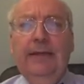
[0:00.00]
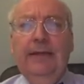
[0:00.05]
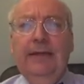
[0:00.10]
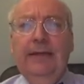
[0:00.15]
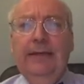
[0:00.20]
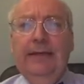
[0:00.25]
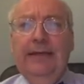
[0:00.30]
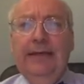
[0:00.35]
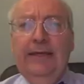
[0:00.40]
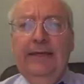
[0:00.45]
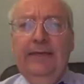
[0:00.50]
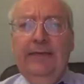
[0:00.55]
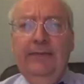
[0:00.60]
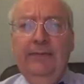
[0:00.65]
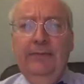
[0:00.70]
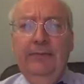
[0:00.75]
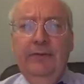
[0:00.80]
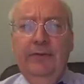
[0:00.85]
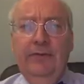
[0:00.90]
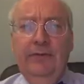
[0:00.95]
Again,
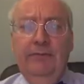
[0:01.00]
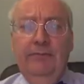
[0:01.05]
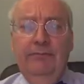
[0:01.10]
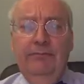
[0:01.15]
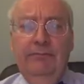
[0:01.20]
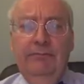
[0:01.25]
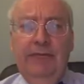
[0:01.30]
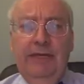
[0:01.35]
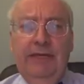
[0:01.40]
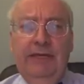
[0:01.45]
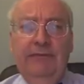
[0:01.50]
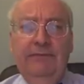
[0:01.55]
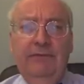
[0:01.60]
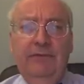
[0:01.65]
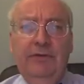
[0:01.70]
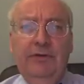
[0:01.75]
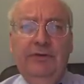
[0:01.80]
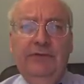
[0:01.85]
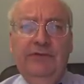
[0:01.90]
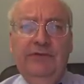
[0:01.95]
one of the main
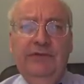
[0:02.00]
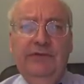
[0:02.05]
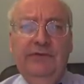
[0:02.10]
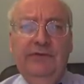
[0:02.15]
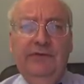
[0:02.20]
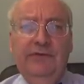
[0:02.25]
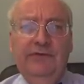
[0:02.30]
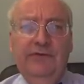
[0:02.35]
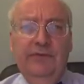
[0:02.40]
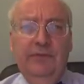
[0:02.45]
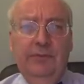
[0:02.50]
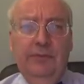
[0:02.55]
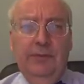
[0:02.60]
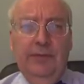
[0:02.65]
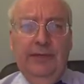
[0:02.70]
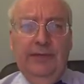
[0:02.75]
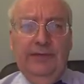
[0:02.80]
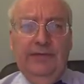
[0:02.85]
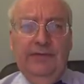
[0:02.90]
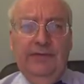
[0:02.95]
focuses is the
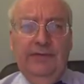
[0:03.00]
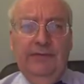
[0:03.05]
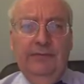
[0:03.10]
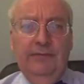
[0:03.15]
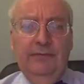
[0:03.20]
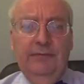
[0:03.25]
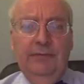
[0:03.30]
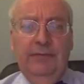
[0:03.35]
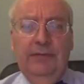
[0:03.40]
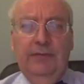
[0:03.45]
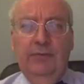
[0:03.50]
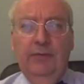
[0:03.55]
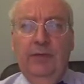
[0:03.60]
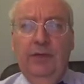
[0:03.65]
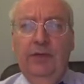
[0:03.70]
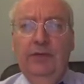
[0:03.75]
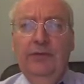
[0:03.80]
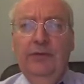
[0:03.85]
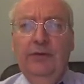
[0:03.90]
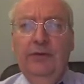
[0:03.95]
rectum, and
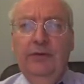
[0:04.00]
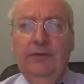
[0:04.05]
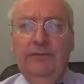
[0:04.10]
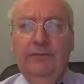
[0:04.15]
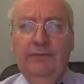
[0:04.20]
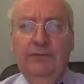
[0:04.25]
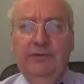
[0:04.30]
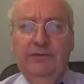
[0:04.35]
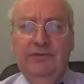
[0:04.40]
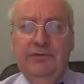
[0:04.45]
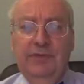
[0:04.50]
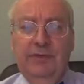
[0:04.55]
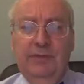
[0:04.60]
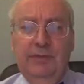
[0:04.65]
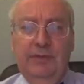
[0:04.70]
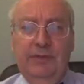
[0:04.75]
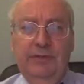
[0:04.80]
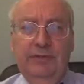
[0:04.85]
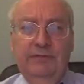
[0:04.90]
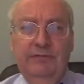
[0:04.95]
well known for
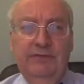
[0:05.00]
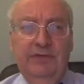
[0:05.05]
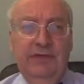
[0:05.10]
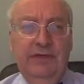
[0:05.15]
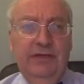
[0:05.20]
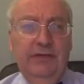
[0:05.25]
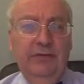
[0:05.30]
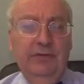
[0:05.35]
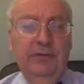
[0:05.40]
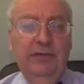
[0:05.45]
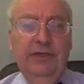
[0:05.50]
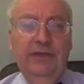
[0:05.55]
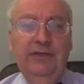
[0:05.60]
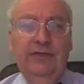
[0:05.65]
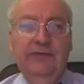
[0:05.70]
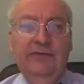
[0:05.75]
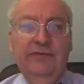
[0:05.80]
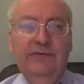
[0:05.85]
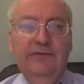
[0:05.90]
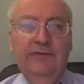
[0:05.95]
treatment of
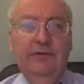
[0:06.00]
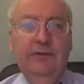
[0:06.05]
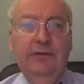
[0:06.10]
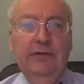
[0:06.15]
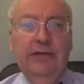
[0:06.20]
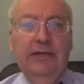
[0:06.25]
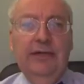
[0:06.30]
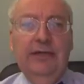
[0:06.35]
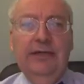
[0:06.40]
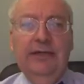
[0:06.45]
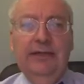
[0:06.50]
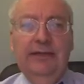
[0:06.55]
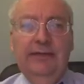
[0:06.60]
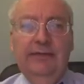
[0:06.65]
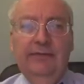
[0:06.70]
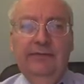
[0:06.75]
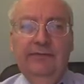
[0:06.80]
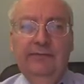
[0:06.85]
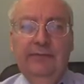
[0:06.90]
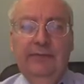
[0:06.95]
diarrheas of all
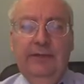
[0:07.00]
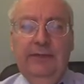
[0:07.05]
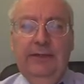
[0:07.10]
kinds.